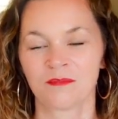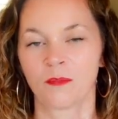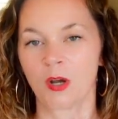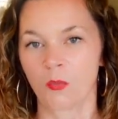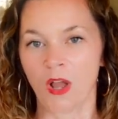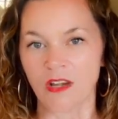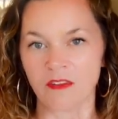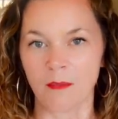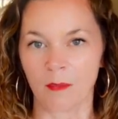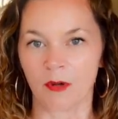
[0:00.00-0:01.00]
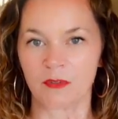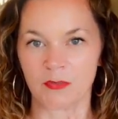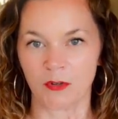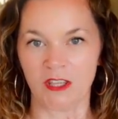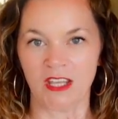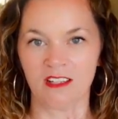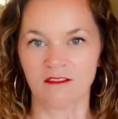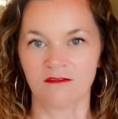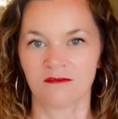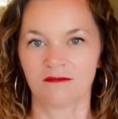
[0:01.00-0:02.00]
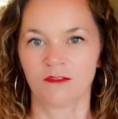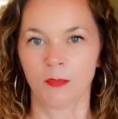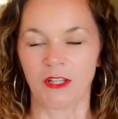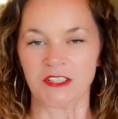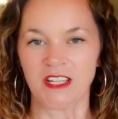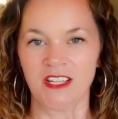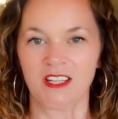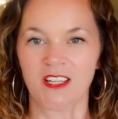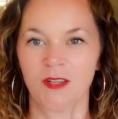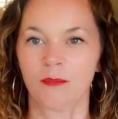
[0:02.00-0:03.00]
Part 1, remember, was breathing for belting.